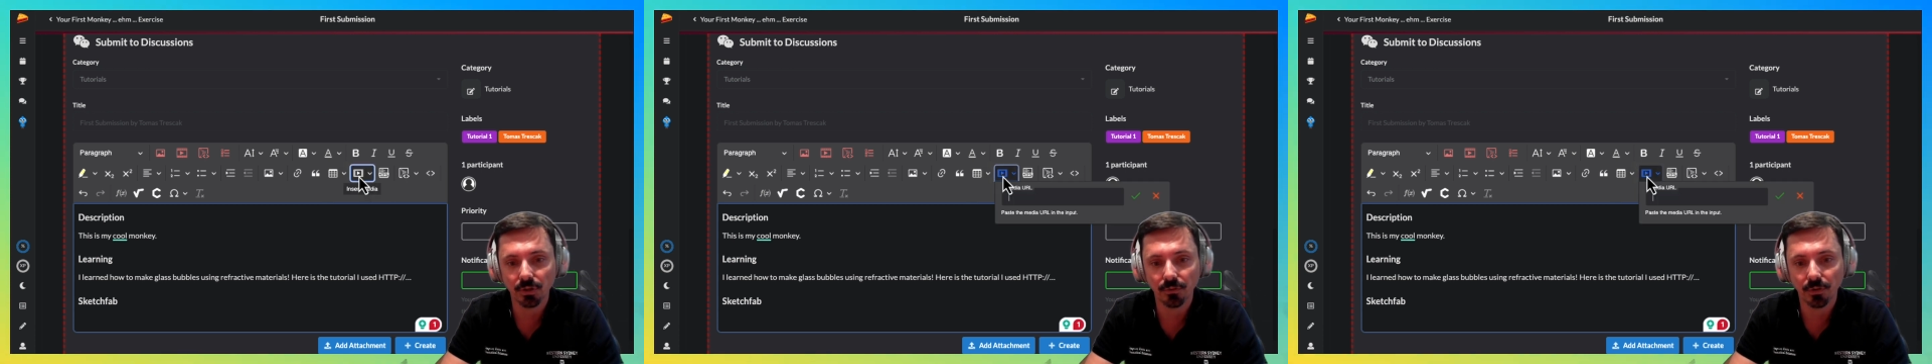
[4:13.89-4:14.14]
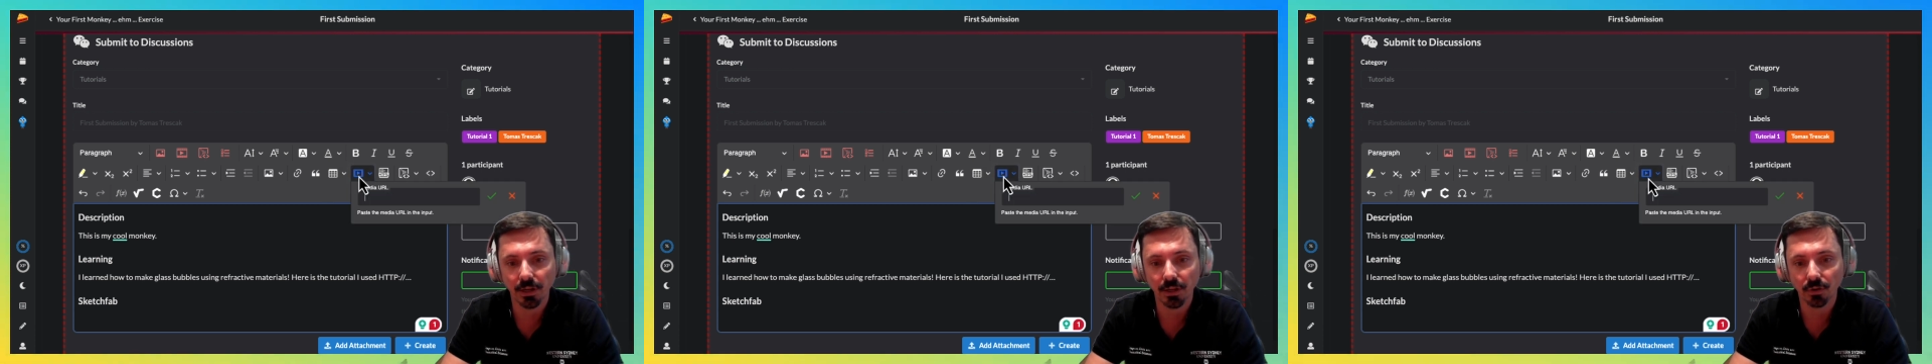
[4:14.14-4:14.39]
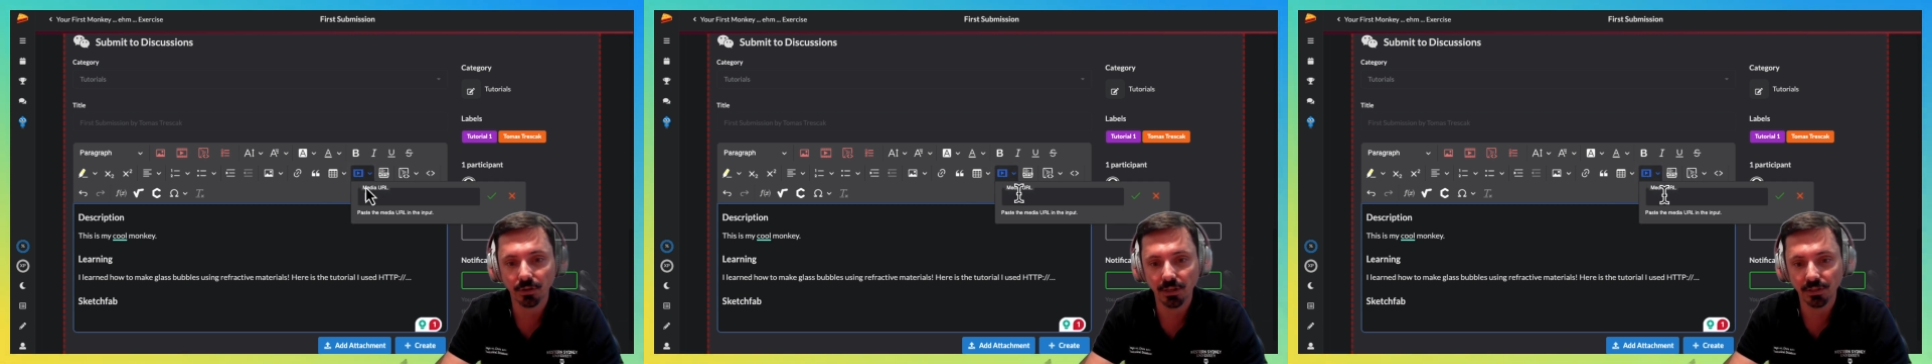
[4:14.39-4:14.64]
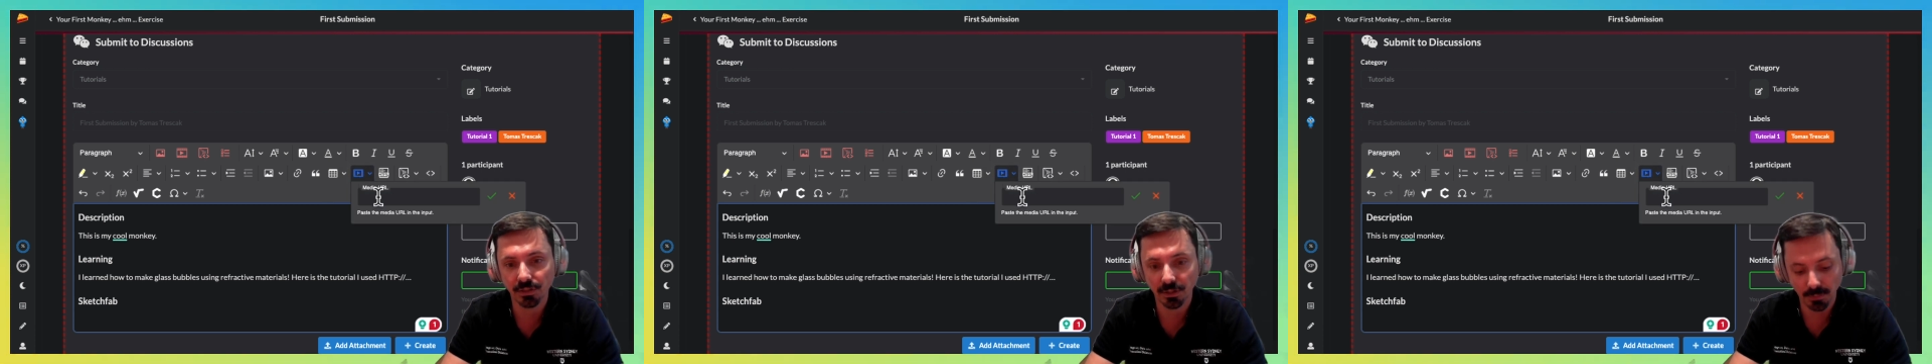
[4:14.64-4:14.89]
So if you click on
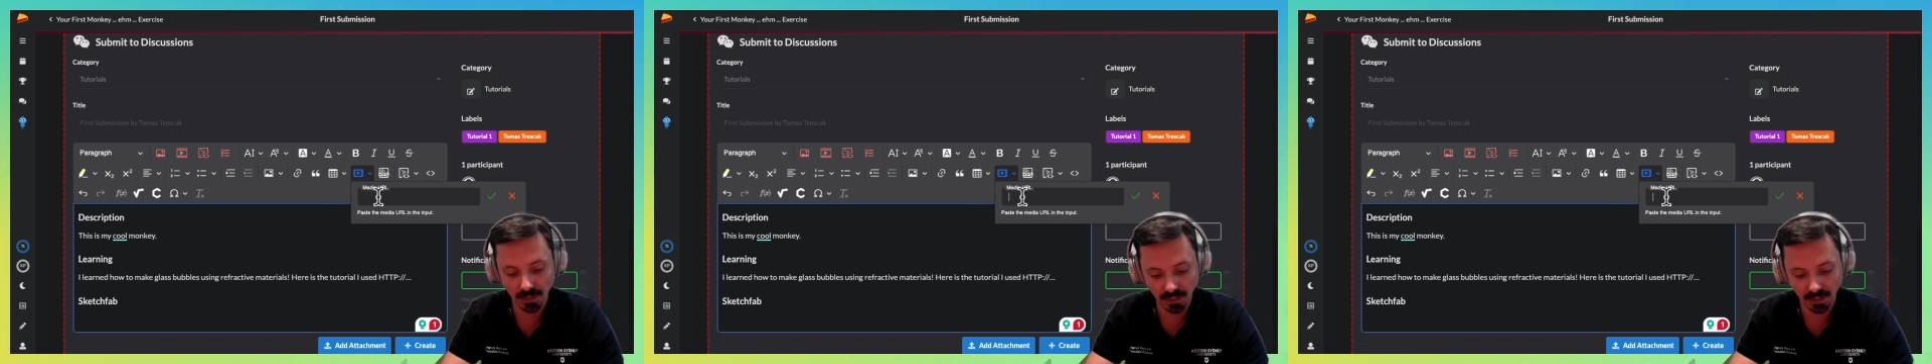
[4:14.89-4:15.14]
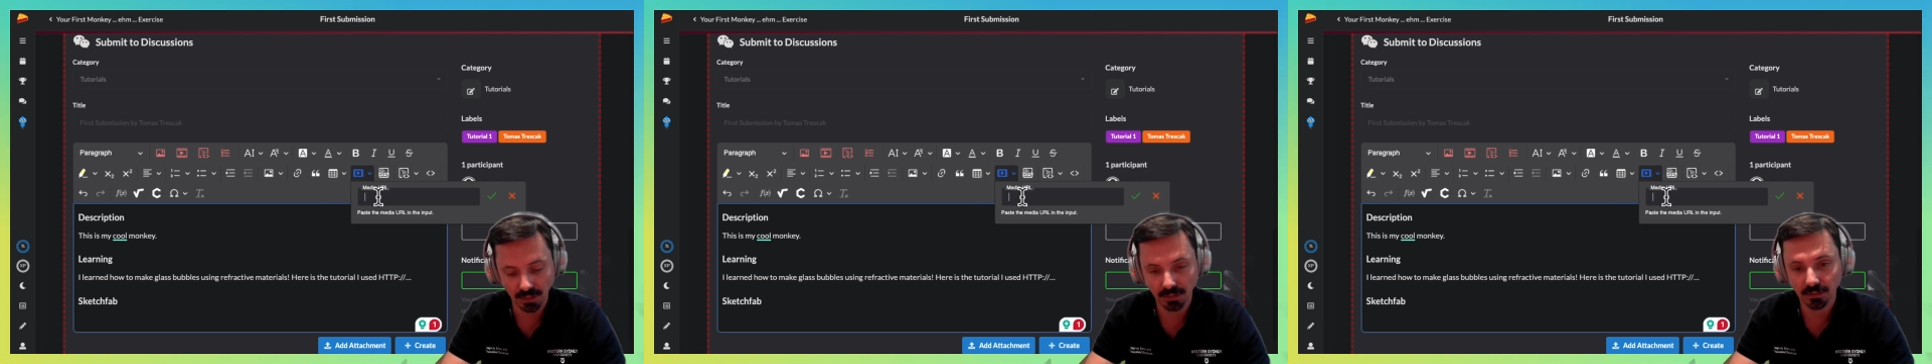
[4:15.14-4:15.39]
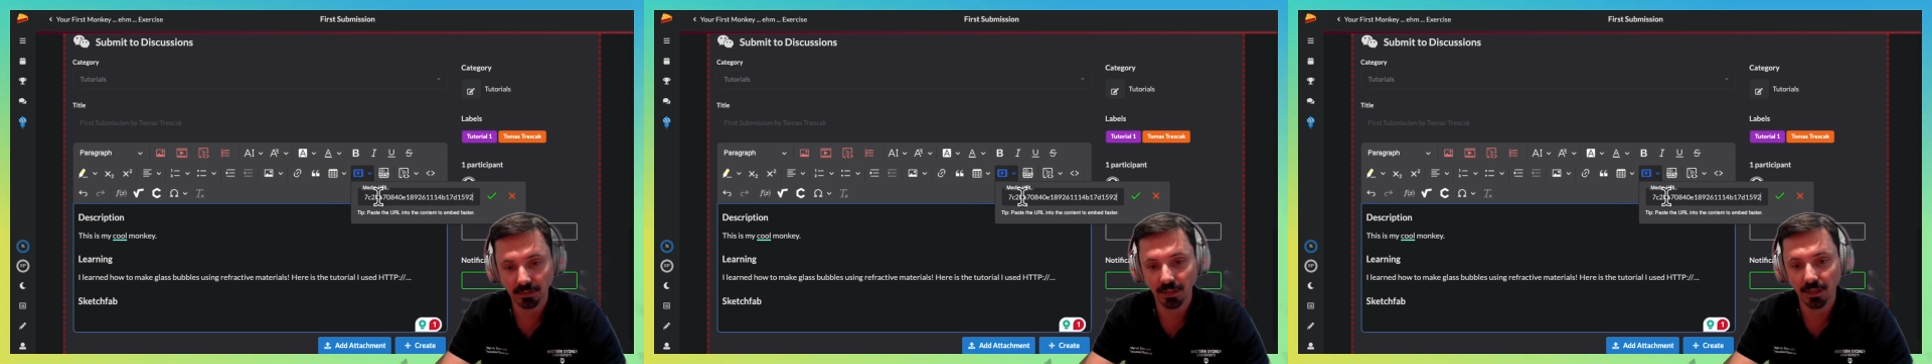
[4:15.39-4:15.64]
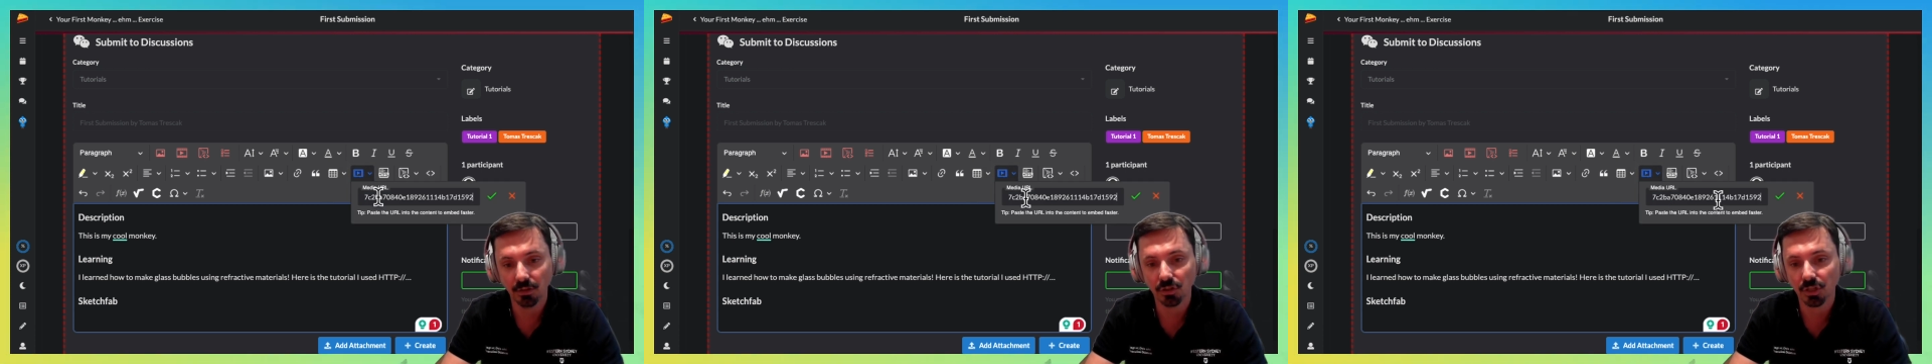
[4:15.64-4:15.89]
Insert Media
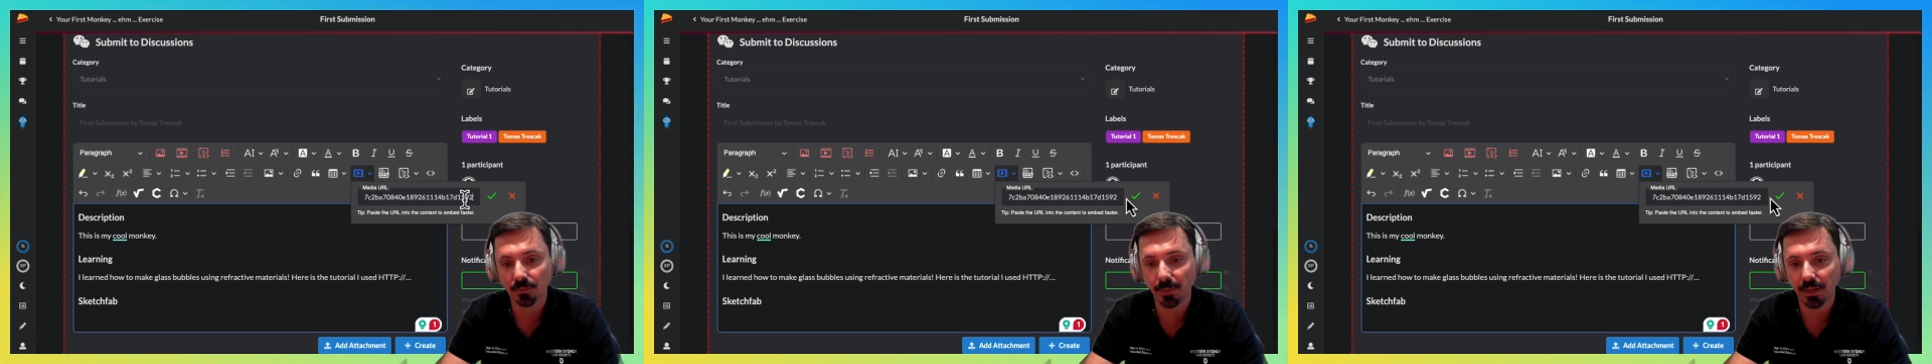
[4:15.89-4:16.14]
and you just